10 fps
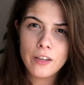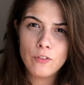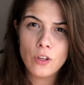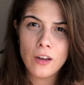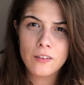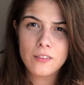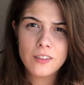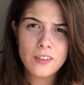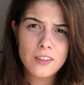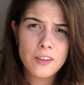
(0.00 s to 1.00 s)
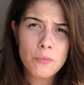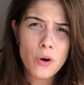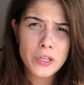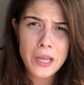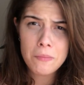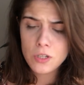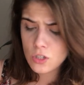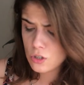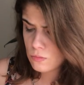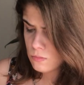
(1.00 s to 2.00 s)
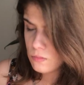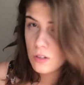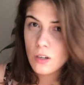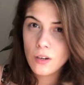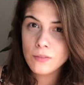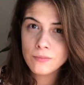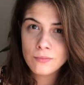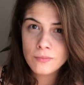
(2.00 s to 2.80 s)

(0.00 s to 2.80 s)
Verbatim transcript: they've done, more damage, you know?